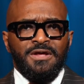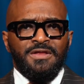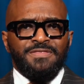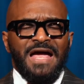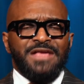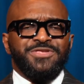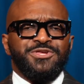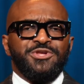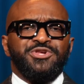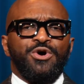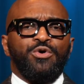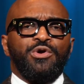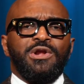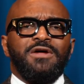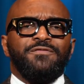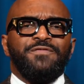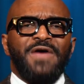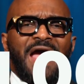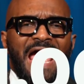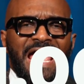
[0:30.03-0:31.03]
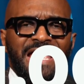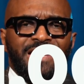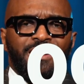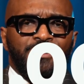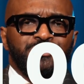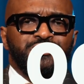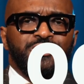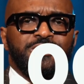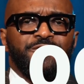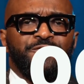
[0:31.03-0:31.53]
That's a total of
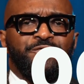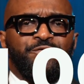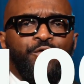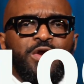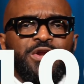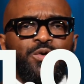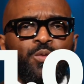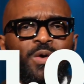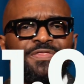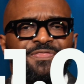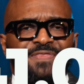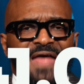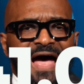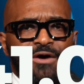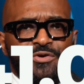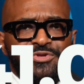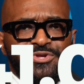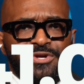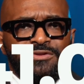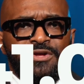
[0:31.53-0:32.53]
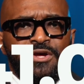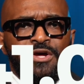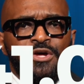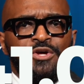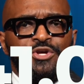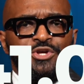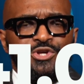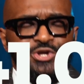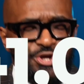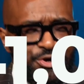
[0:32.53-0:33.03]
841,000
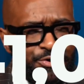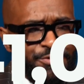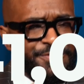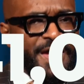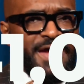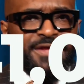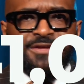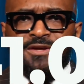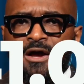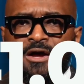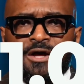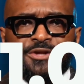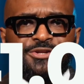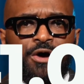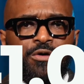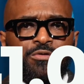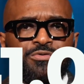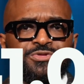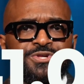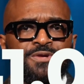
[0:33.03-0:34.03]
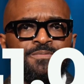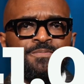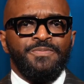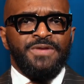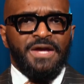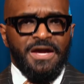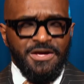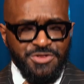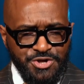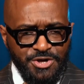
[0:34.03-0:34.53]
youth and young adults
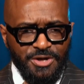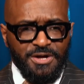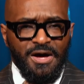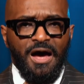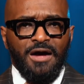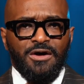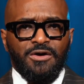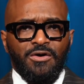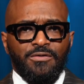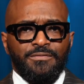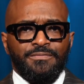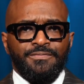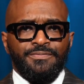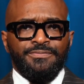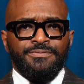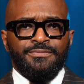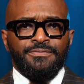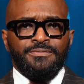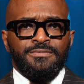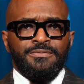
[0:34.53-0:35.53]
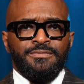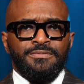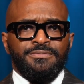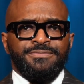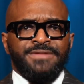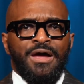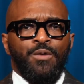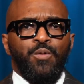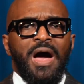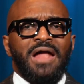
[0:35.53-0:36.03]
in Chicago.
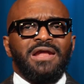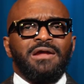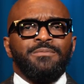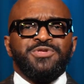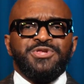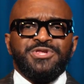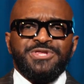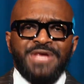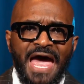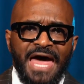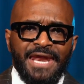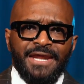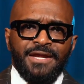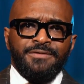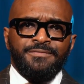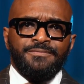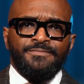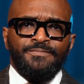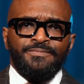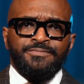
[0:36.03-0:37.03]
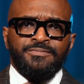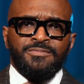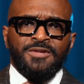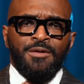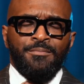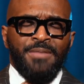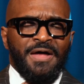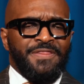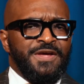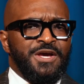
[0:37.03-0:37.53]
Now, while I'm saddened
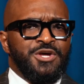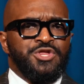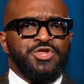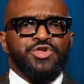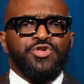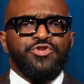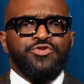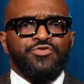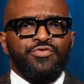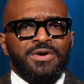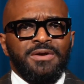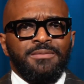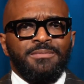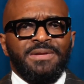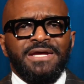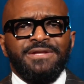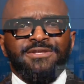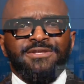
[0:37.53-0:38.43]
by the extremely